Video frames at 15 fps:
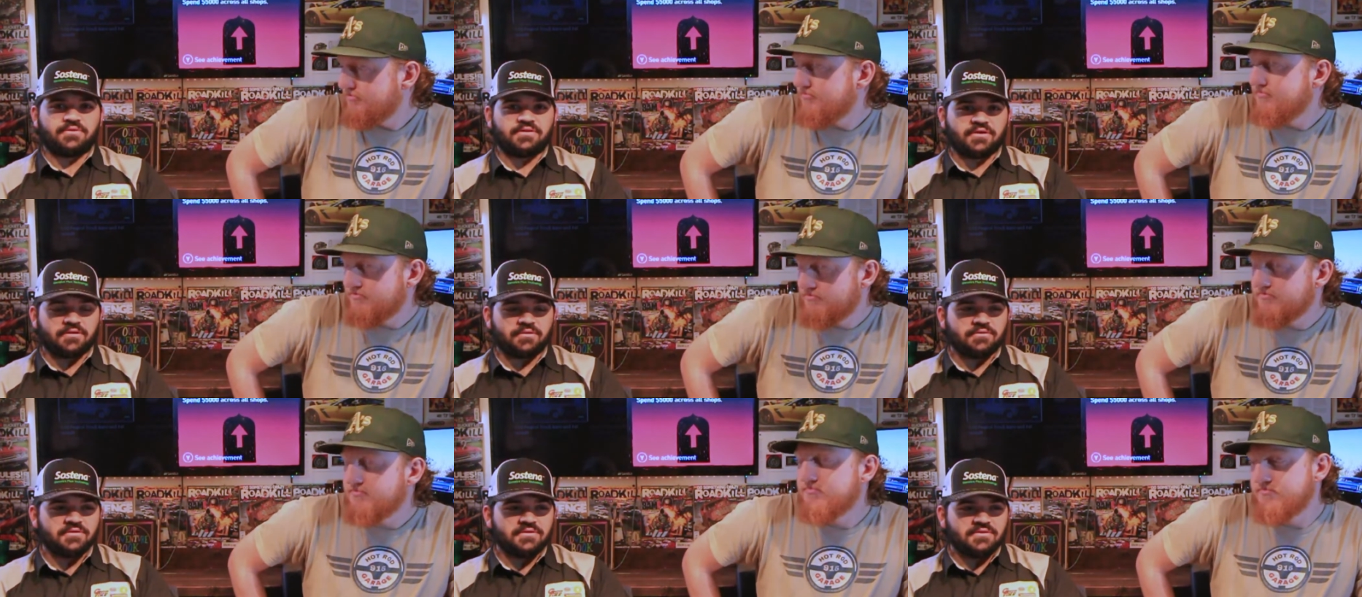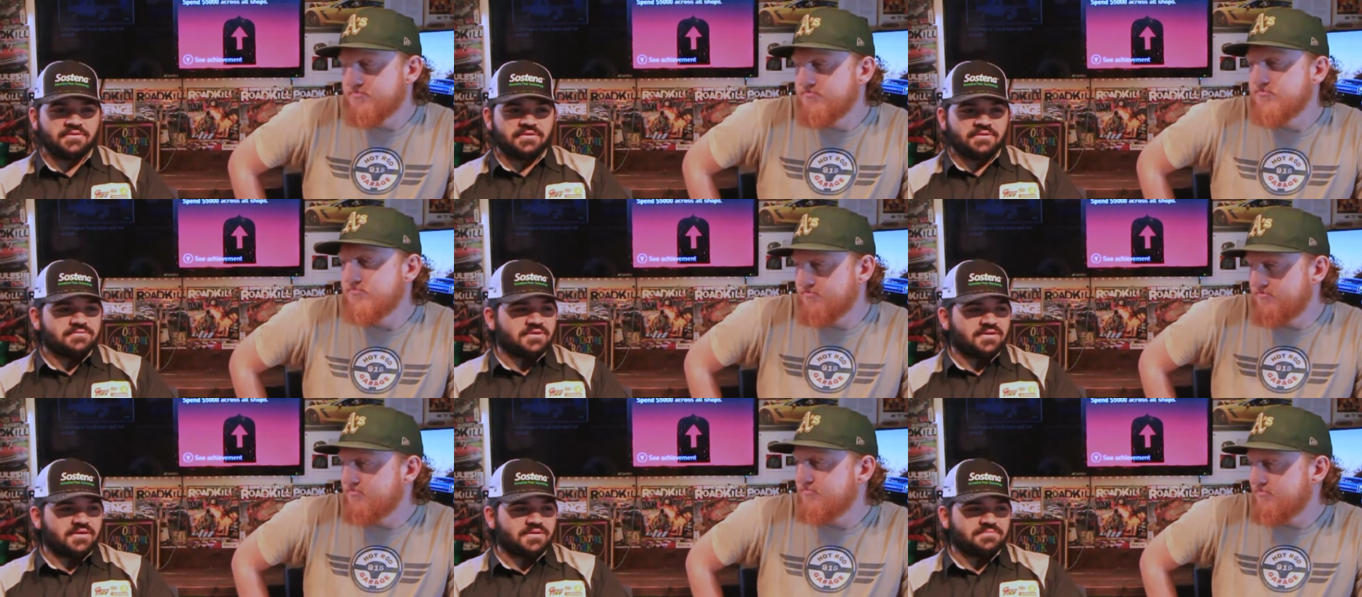Speaker 1: window.
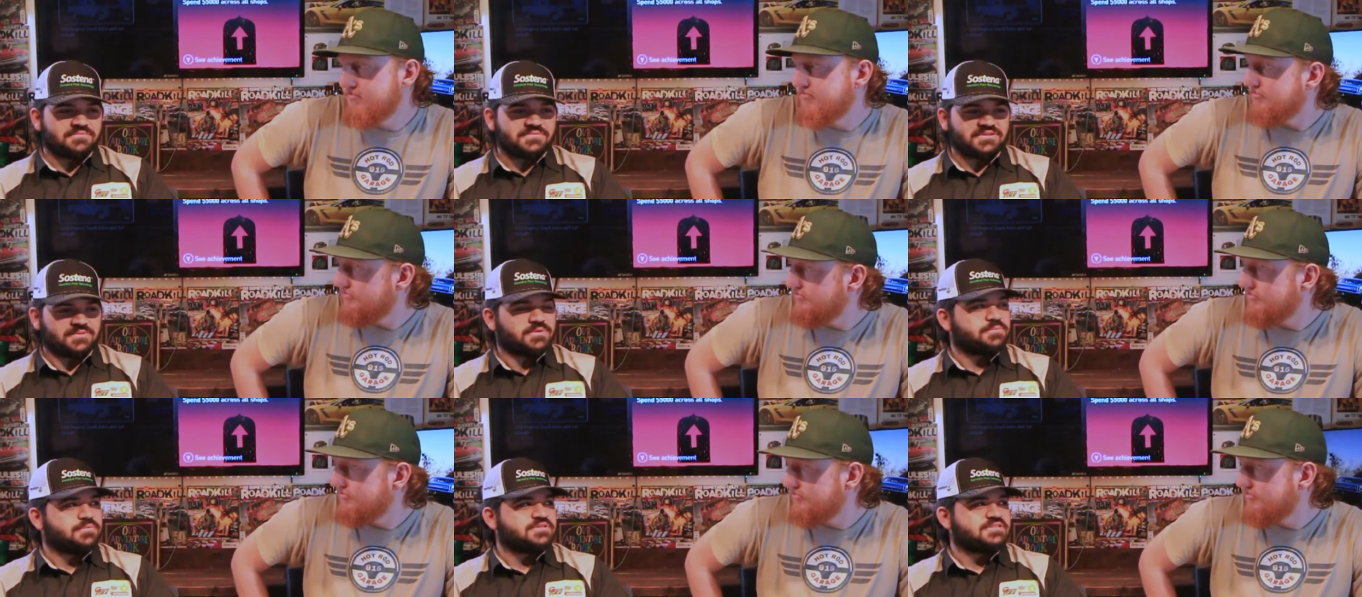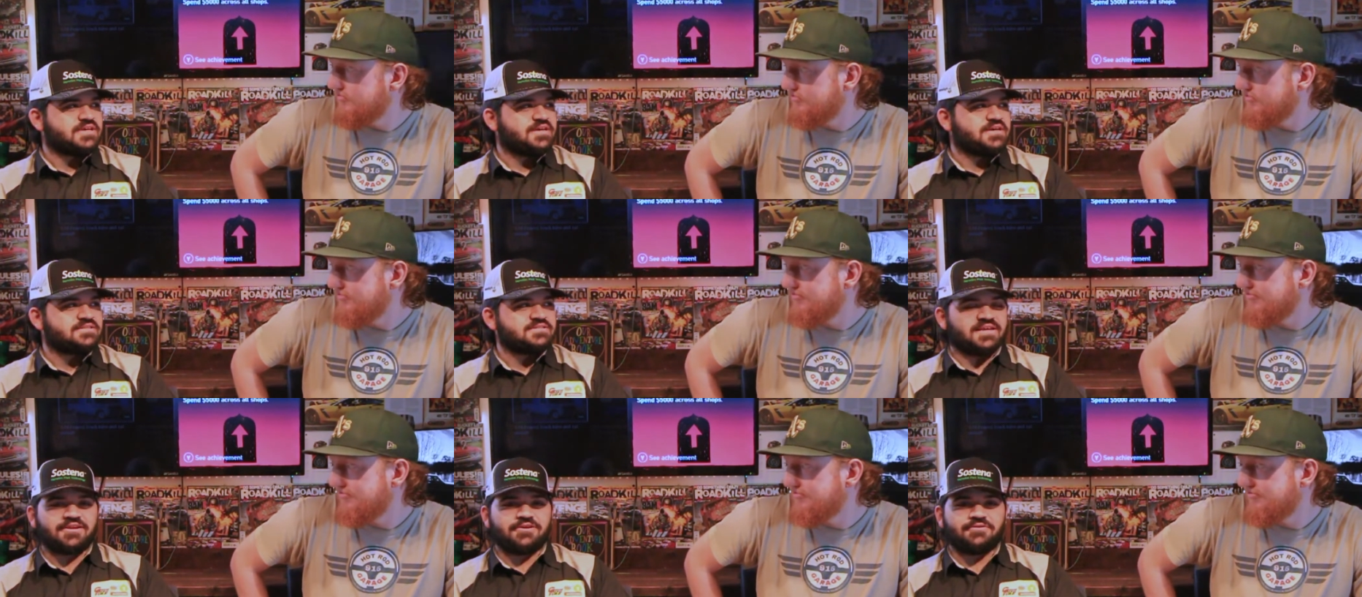Um, some people say it's
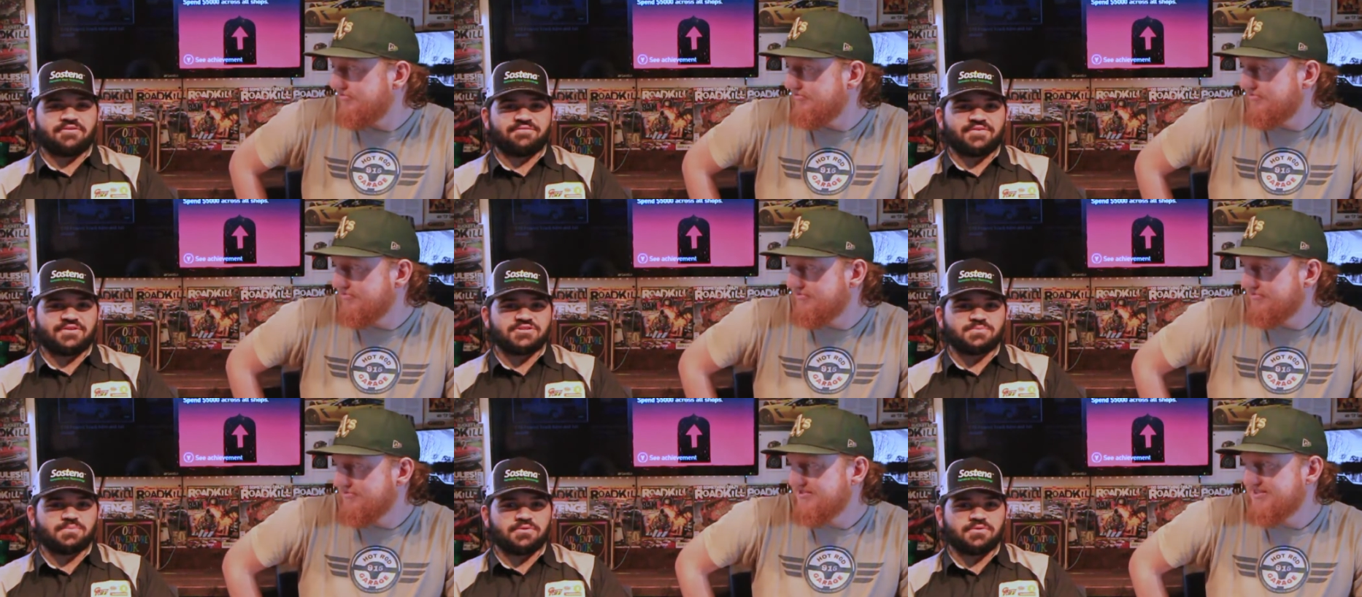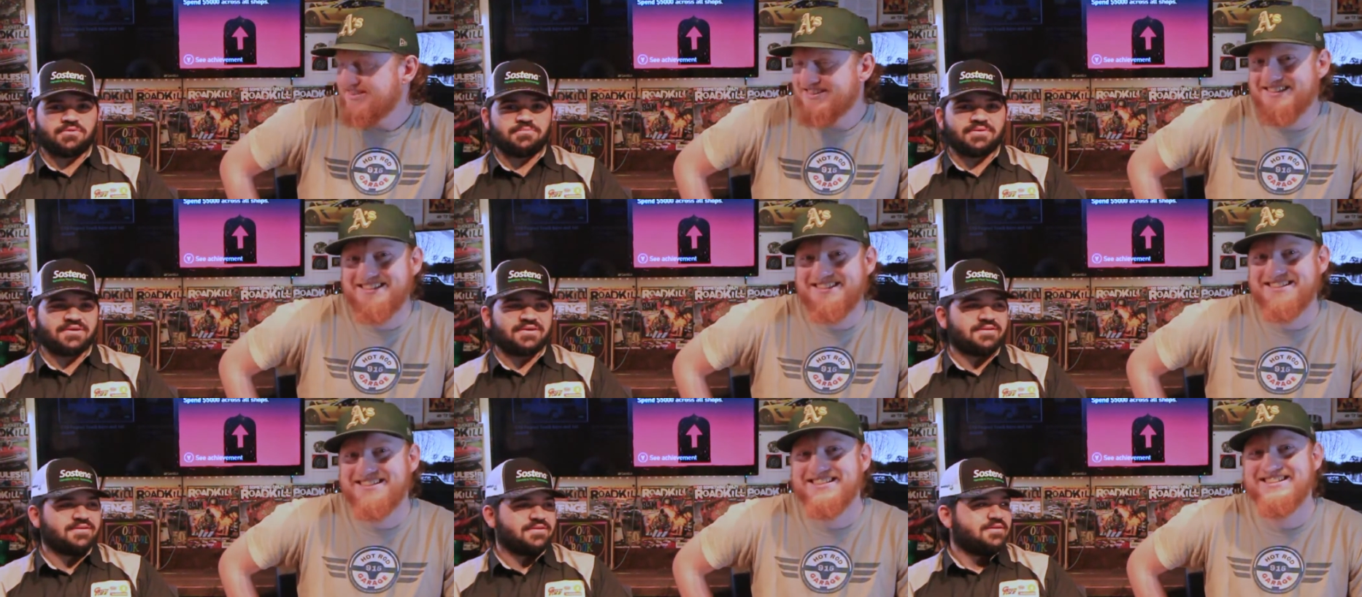like you're in a fishbowl, but
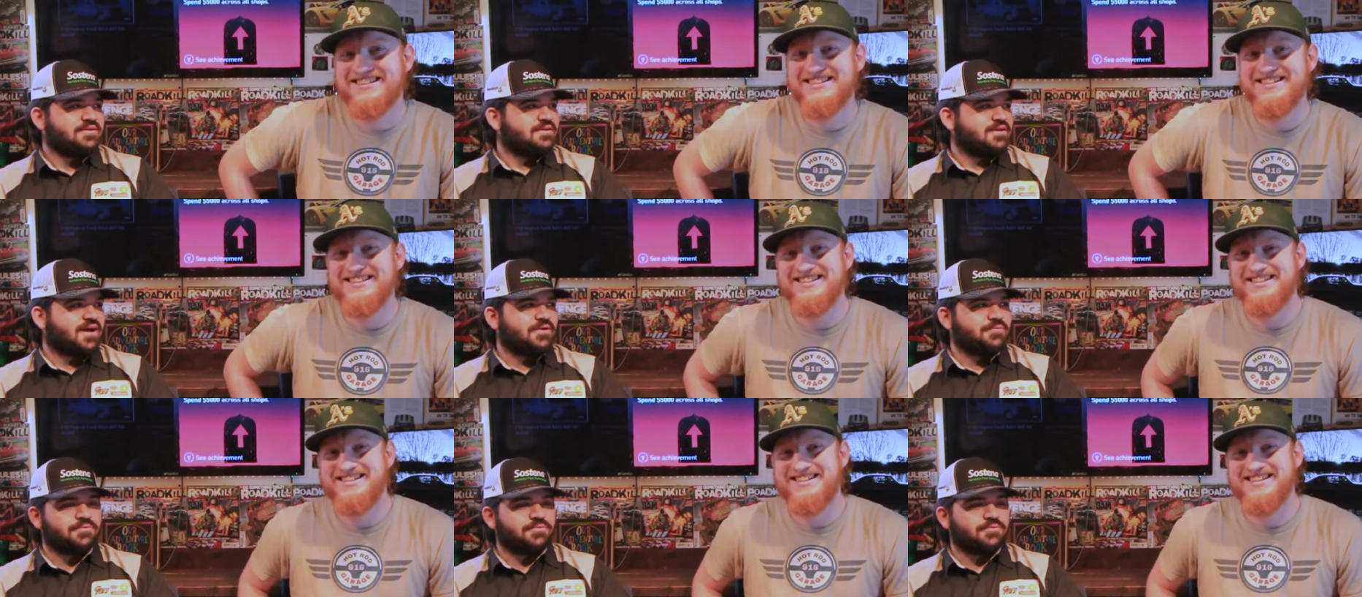I